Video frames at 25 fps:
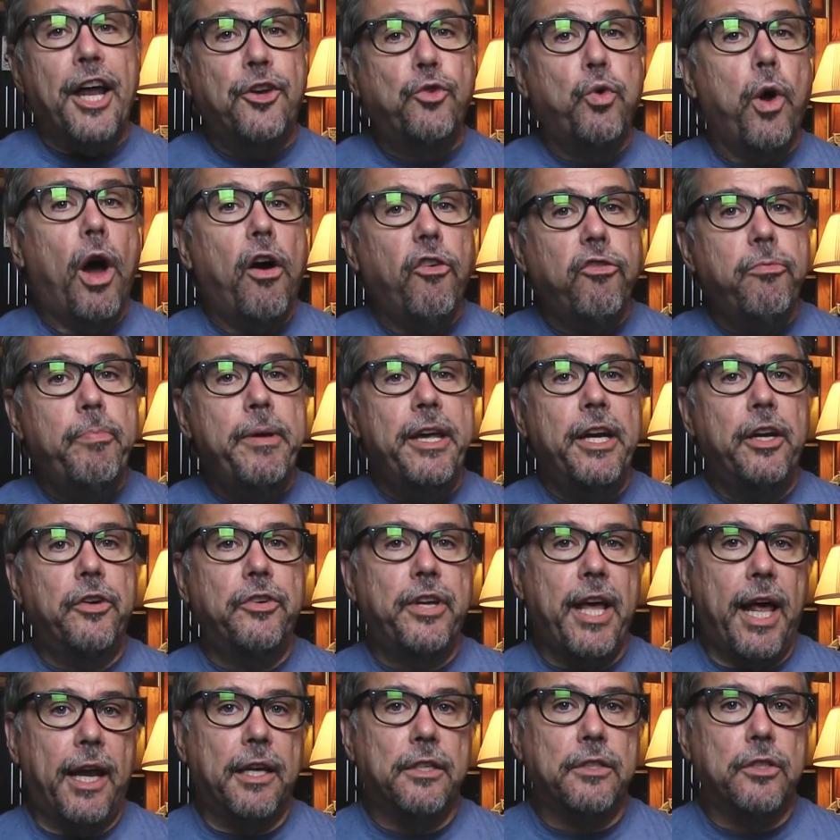A 12 meter
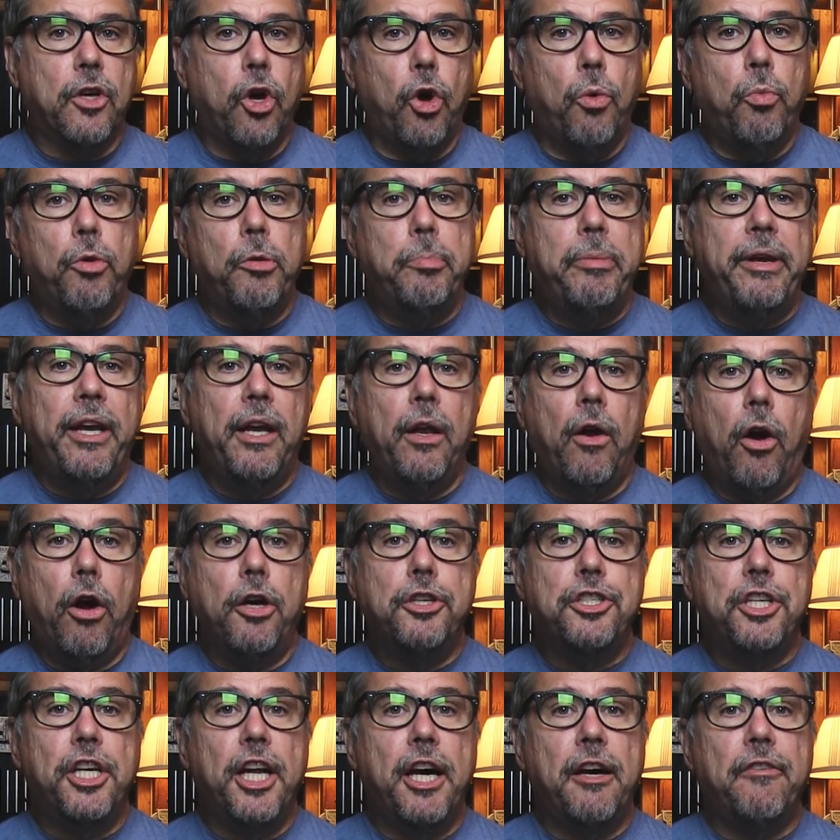telescope would be
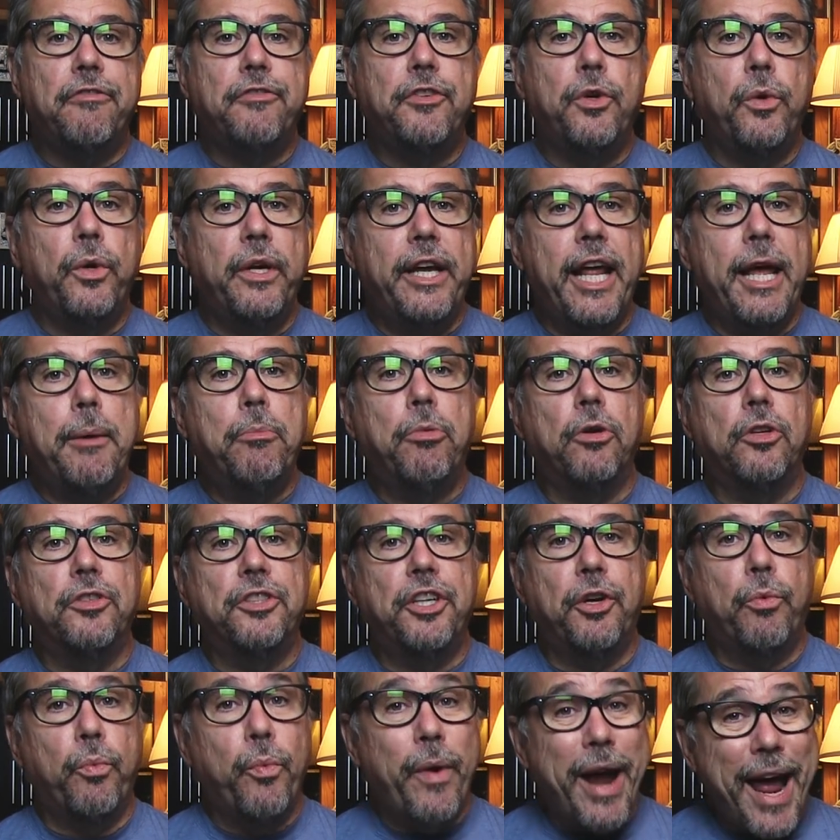large enough to enable
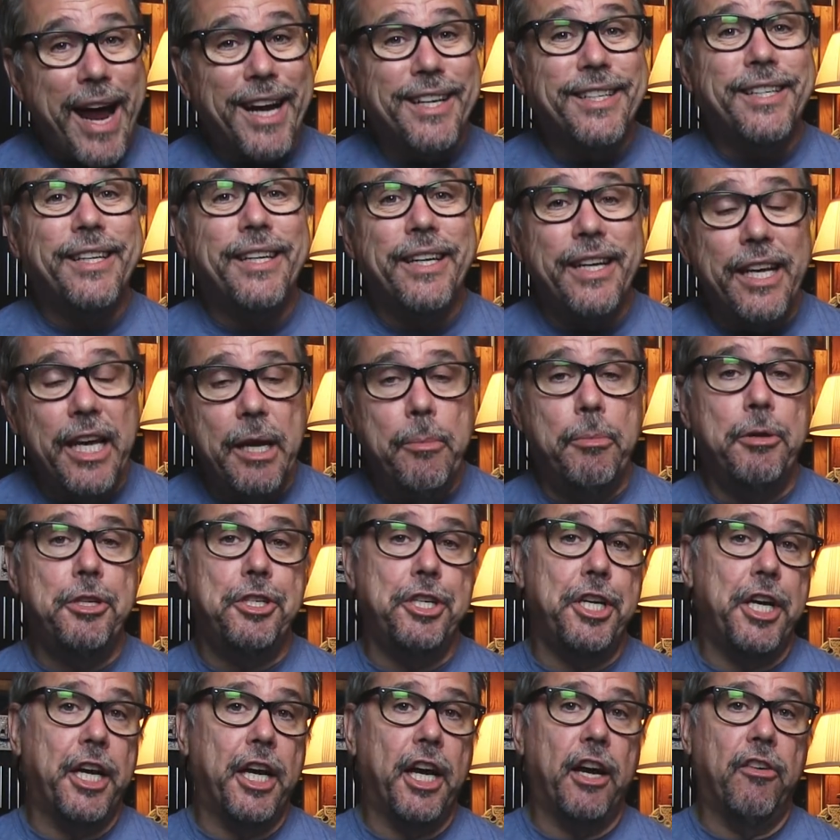direct
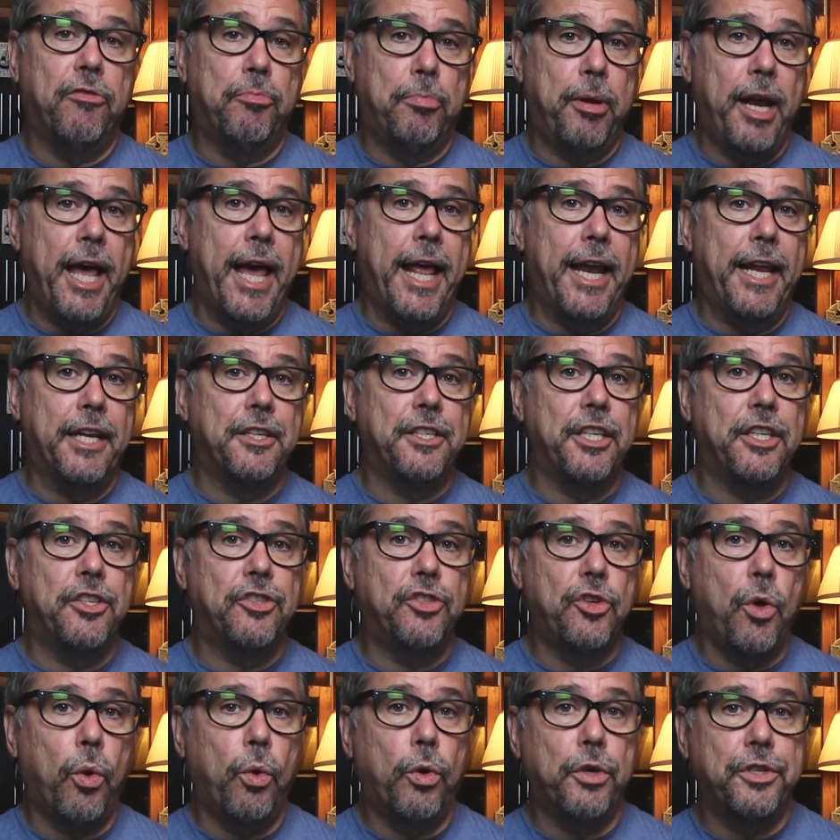imaging of planets in
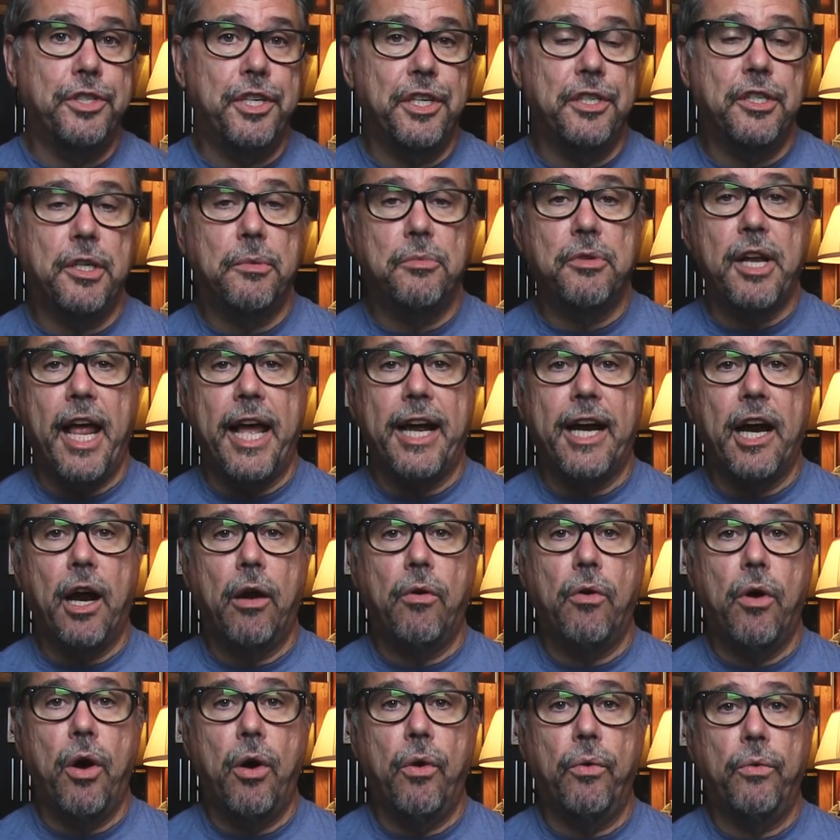solar systems like
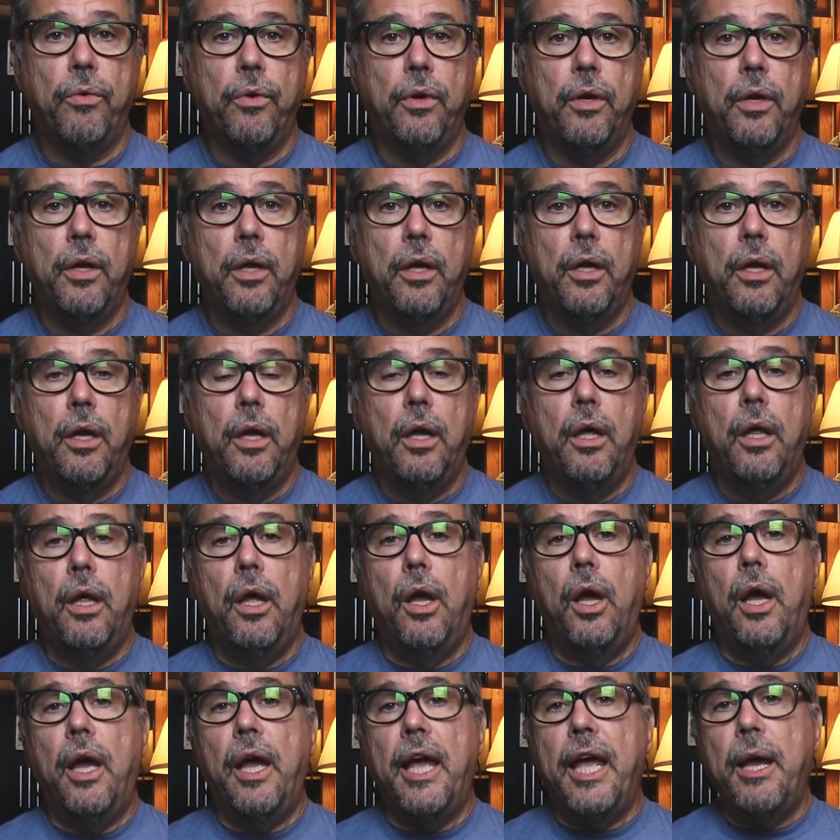our own.
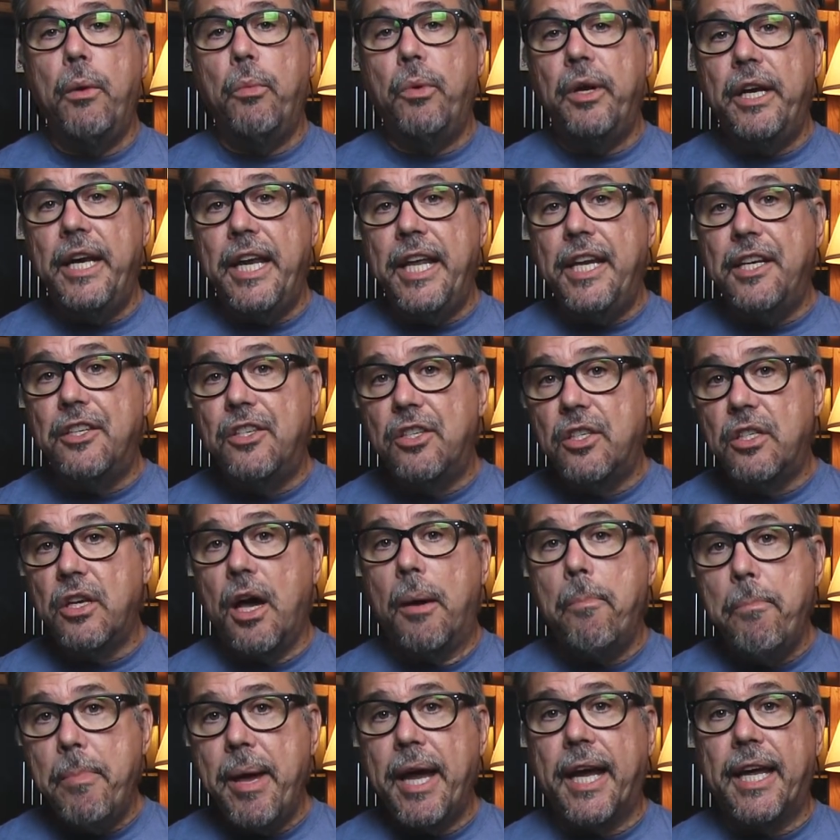It would need
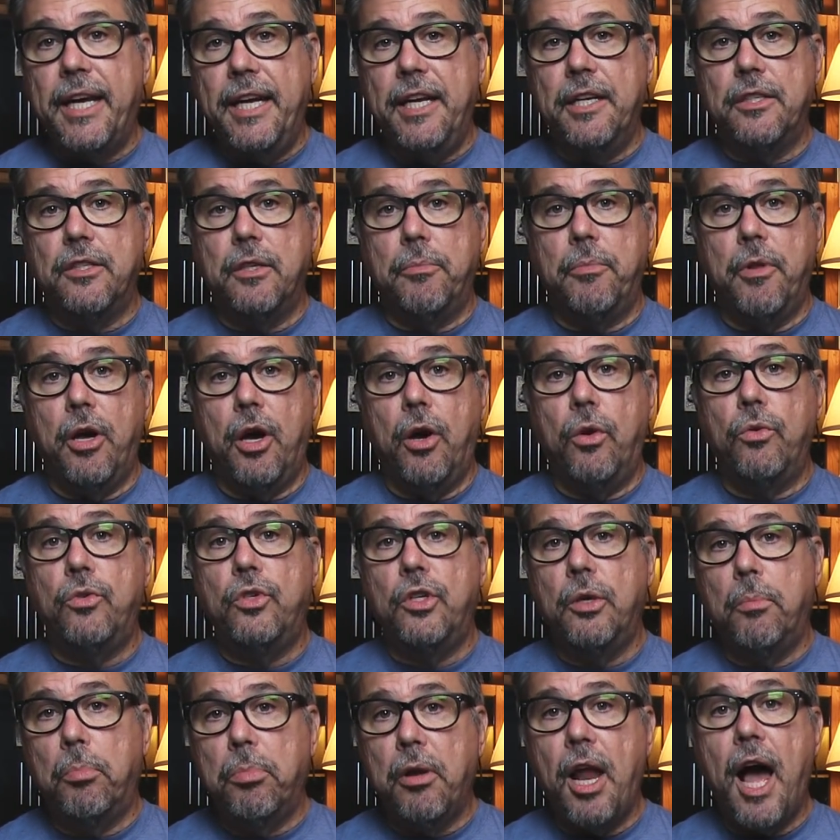some mechanism, though,
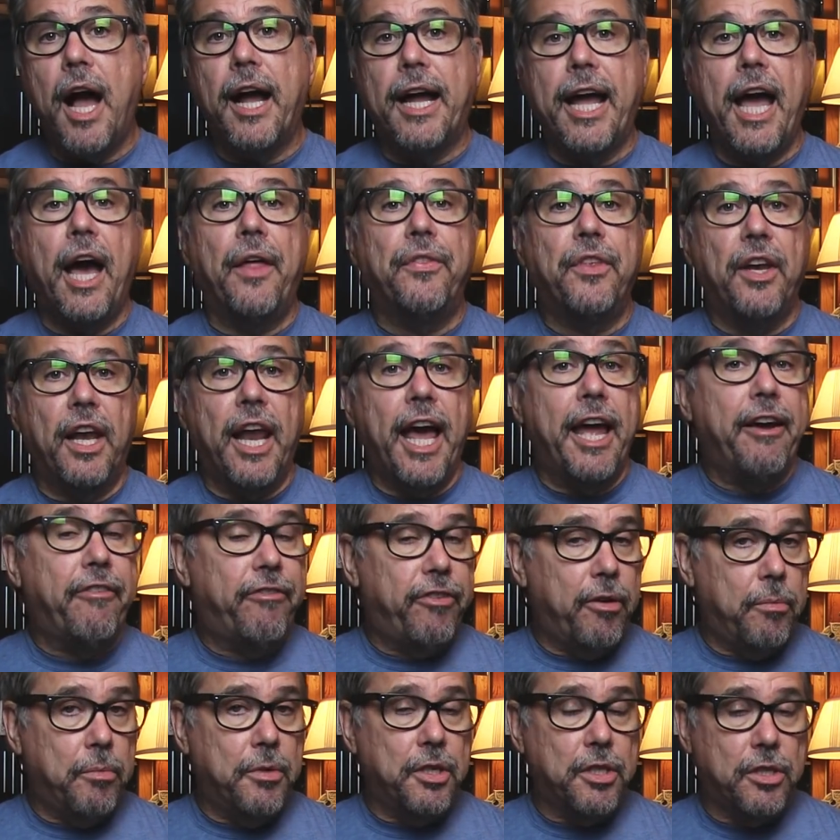to block out the
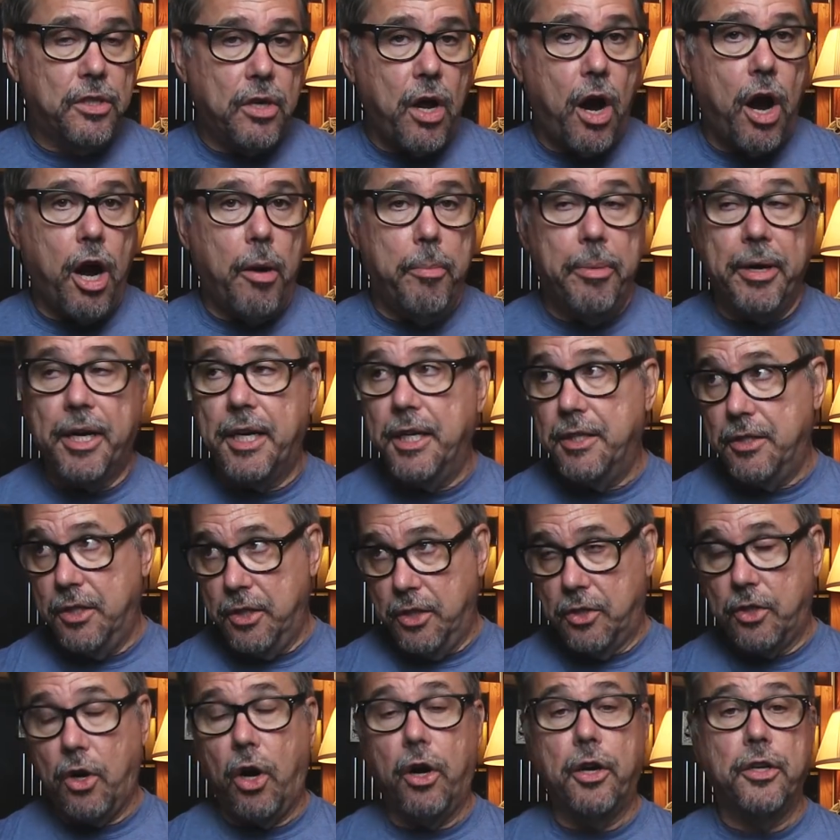light from the star because
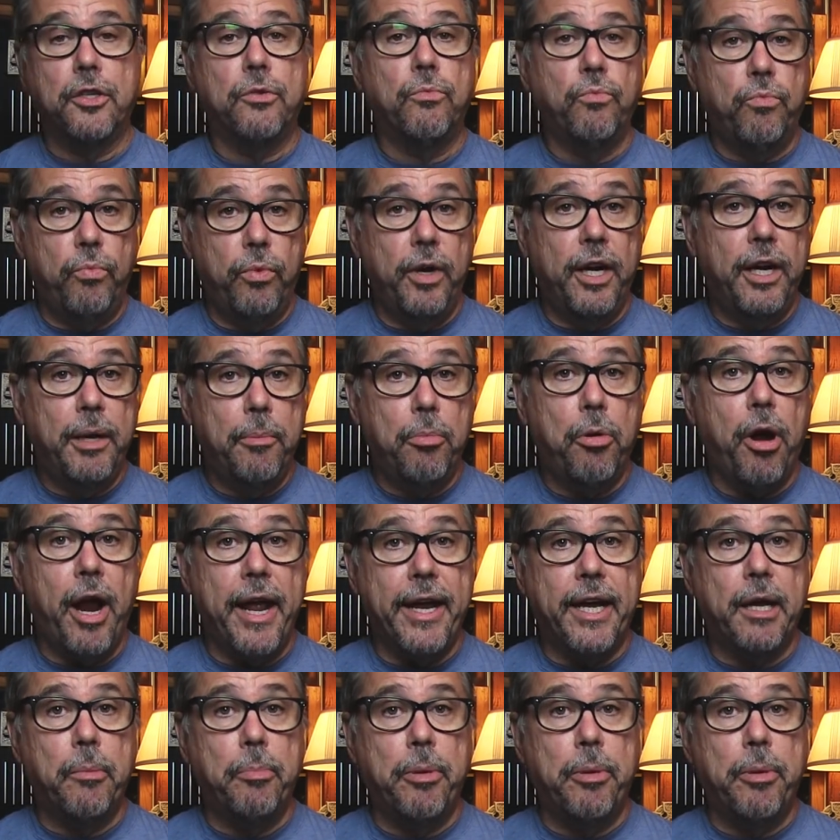the star is really bright